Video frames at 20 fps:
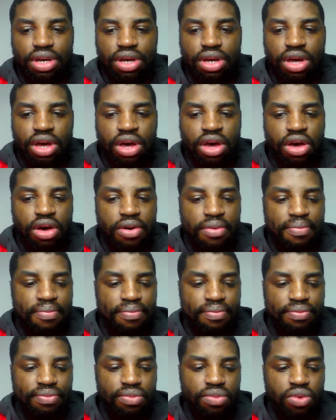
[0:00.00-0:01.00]

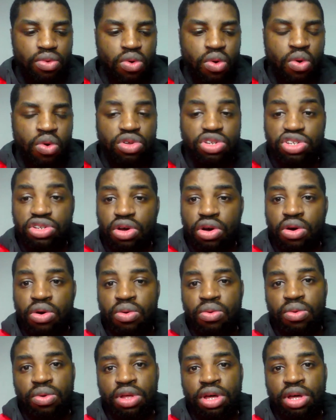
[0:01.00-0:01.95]
Also,